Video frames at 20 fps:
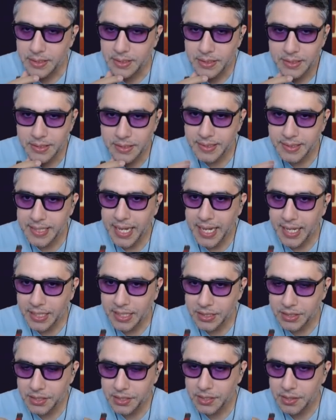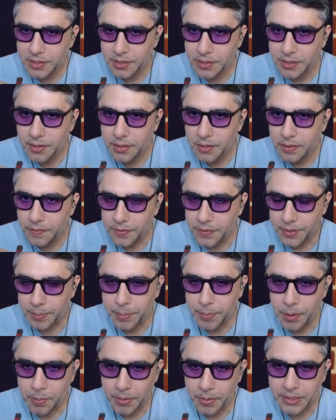state for the
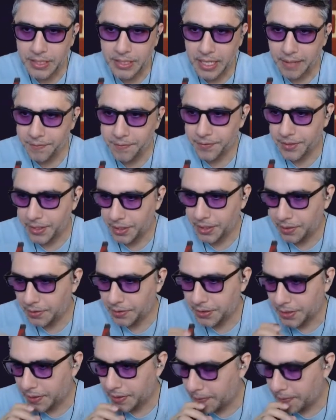Pomo time for the user?